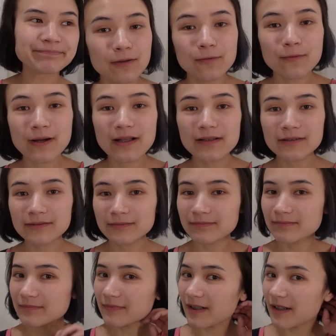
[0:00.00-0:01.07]
Well,
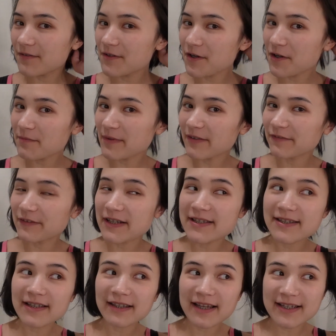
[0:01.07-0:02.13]
I've shown my friend
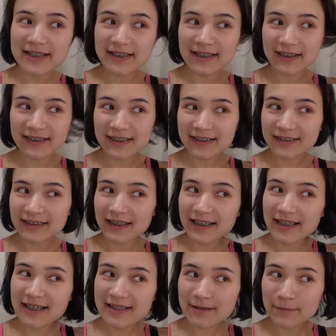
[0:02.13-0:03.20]
the lighter color. I
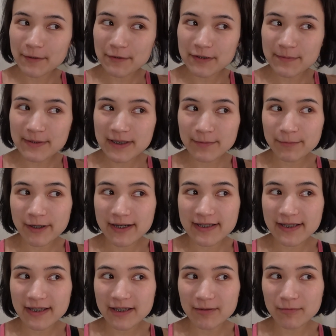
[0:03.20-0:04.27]
guess I'm going to be
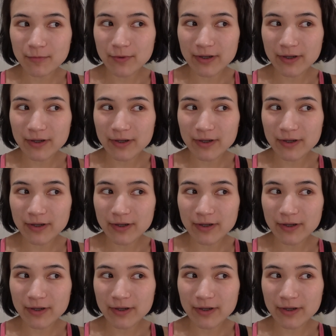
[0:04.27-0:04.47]
surprising them